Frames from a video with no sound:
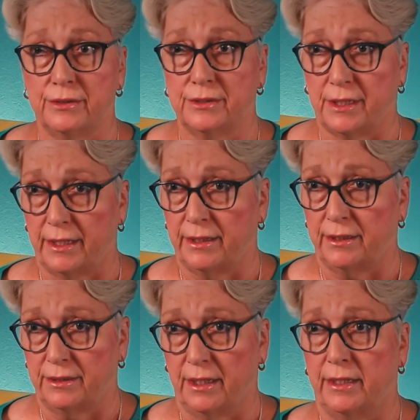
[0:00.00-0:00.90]

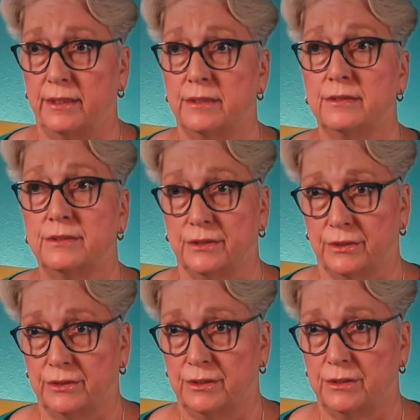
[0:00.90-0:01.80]
psychic led
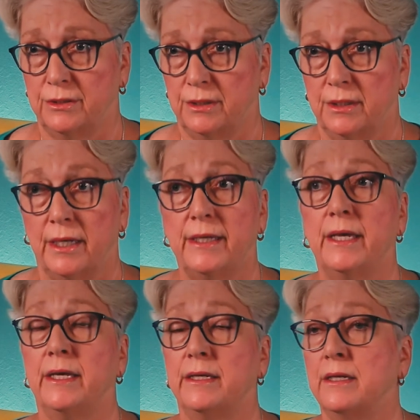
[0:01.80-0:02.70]
search
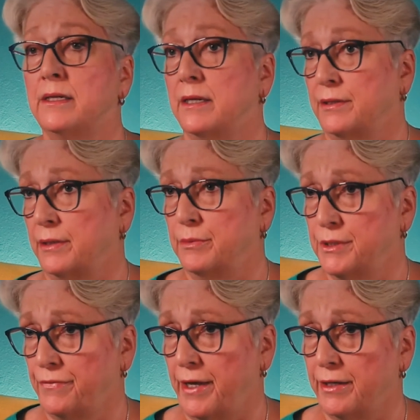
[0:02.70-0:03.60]
Again, nothing was
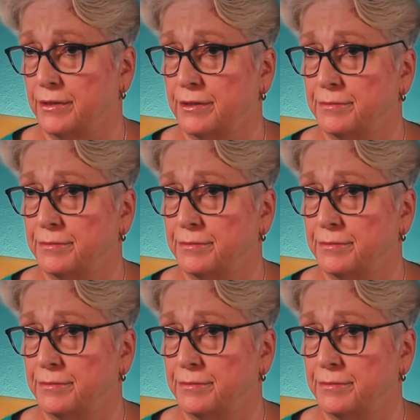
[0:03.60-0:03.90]
found.